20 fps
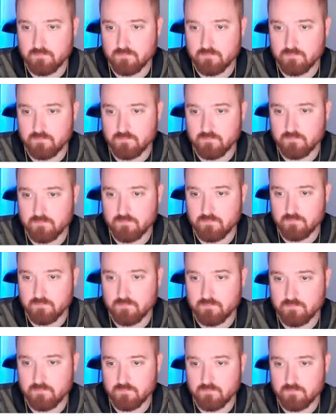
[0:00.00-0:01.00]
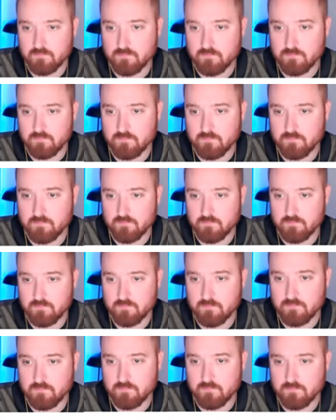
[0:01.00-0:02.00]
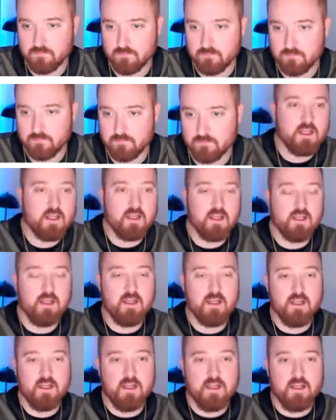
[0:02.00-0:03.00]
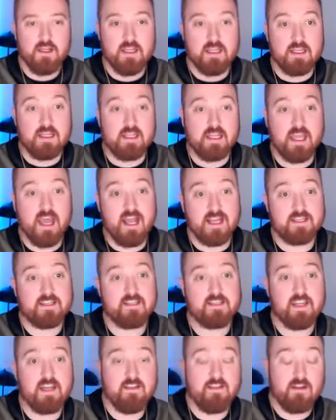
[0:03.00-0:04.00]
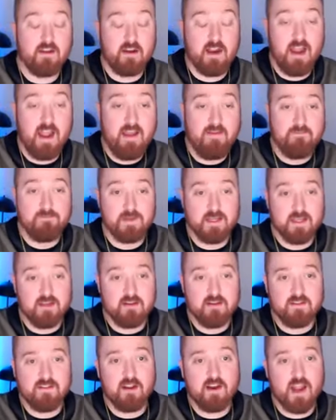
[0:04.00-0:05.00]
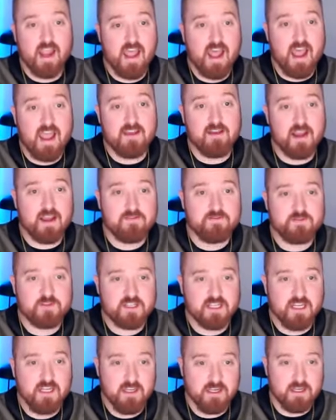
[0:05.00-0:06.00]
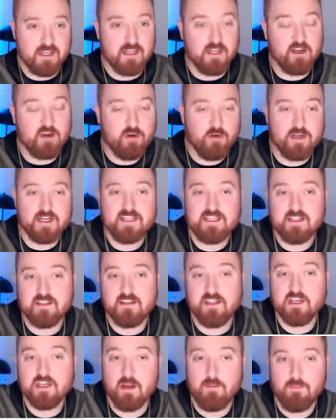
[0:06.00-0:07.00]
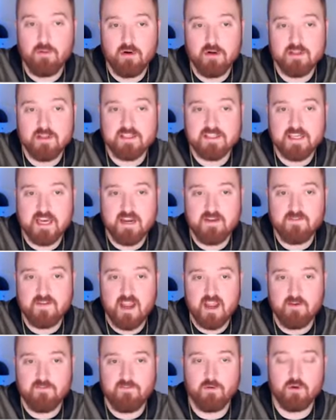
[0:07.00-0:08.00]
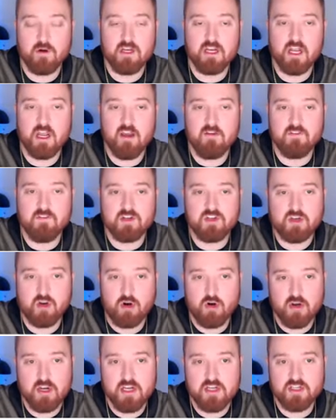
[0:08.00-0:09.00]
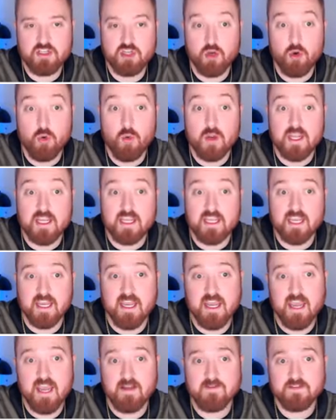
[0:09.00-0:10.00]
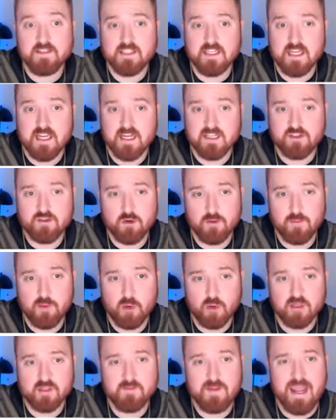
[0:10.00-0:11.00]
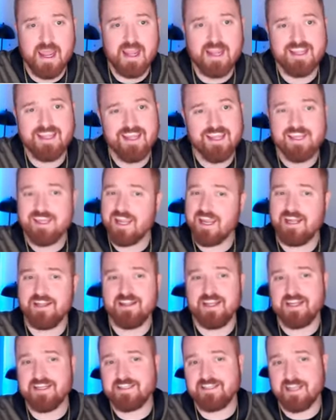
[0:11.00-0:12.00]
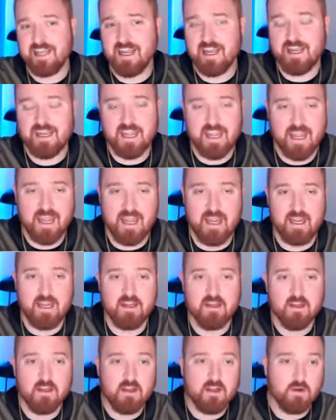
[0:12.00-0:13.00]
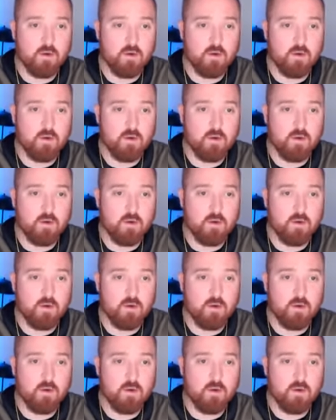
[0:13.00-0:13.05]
Um, so Yes, and there have been there ha- I, have seen an increase in the number in the state of California of attorneys who we get FCS reports back, and they say, "Hey,